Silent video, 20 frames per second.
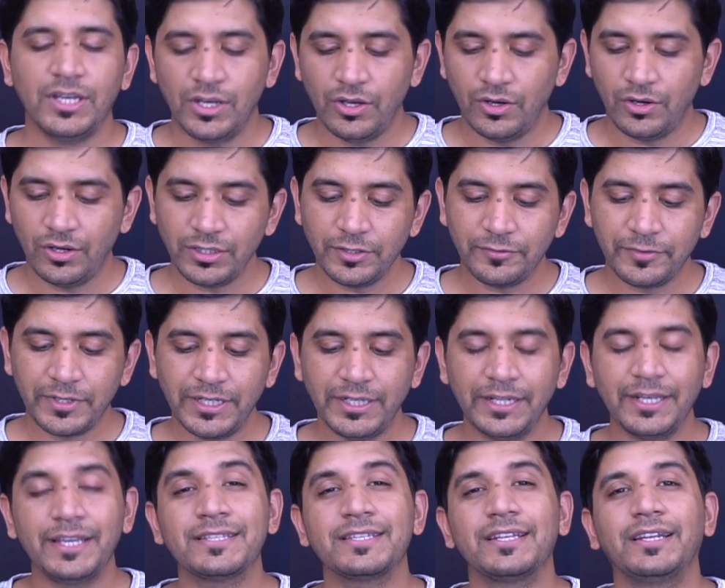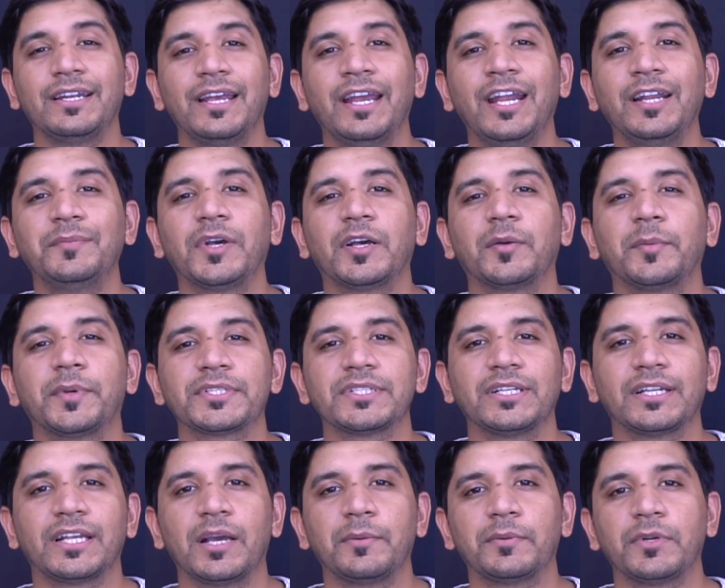On the front is an 8 megapixel
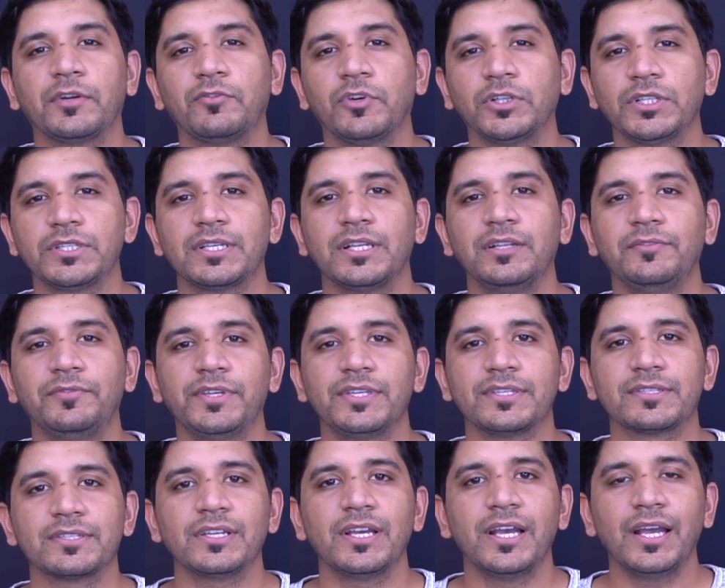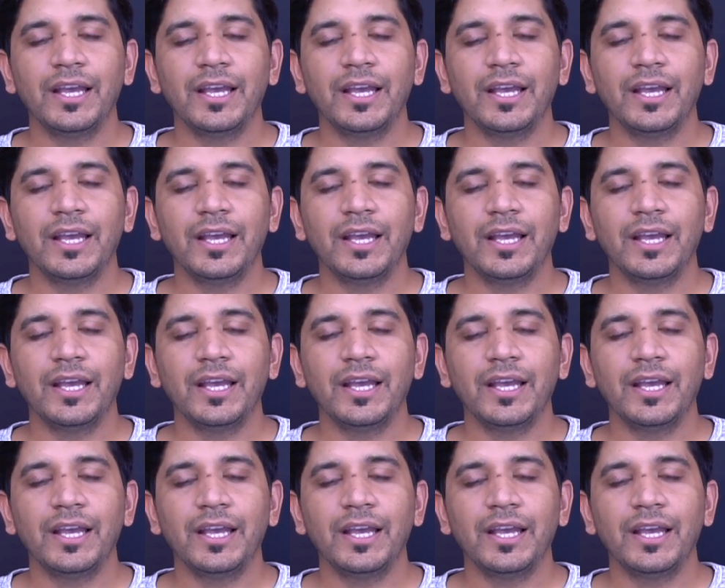camera for the selfies.